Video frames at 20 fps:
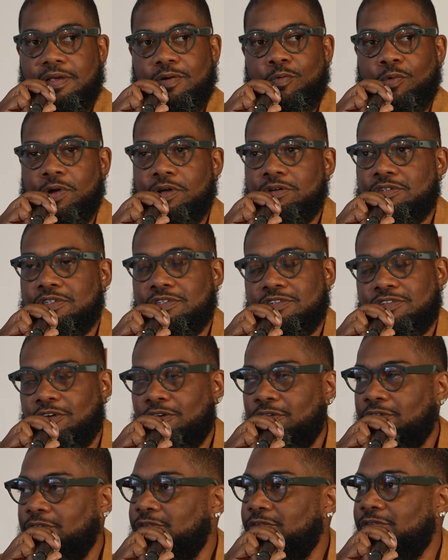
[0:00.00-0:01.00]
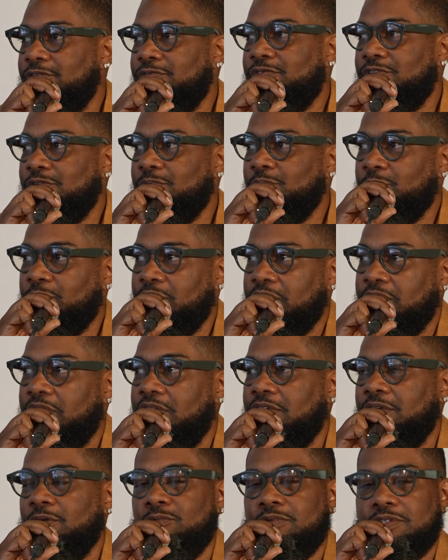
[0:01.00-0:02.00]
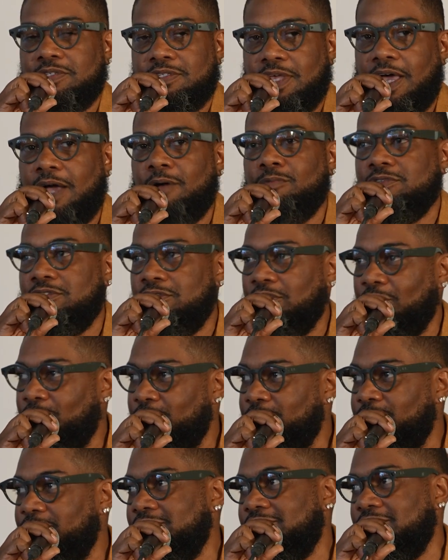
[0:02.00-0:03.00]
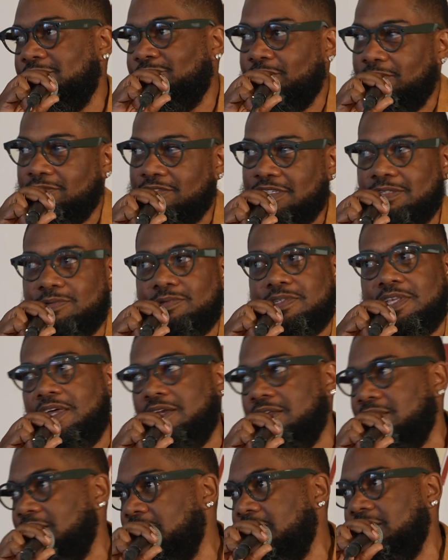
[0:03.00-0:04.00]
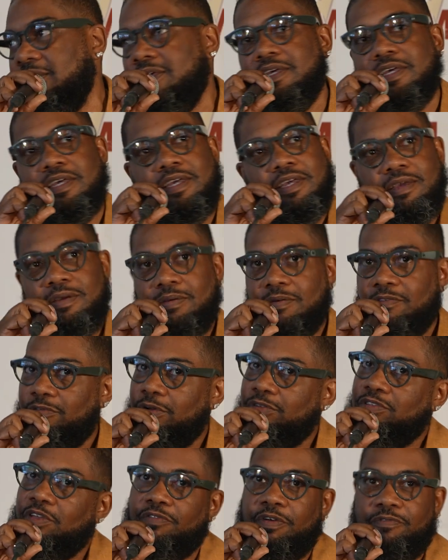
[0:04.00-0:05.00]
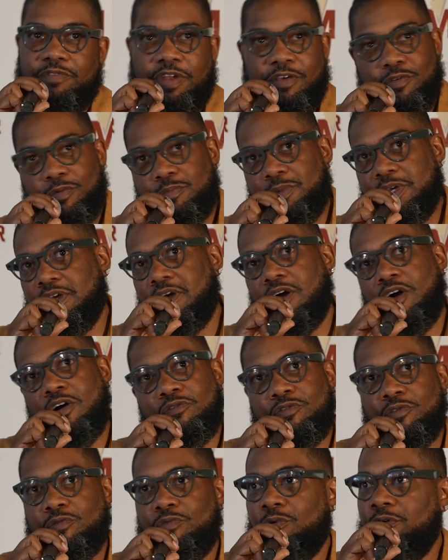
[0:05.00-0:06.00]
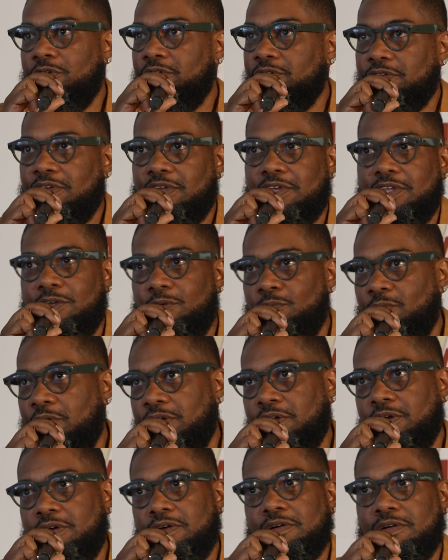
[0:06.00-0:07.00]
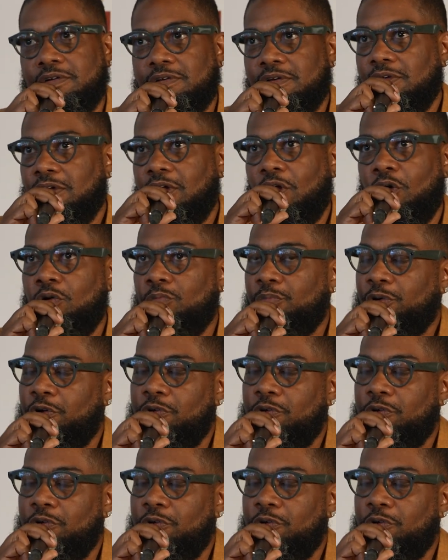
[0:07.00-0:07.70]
well deserved, but it was, I was nervous at first because it was kind of like, first off, I've never been off of work anywhere on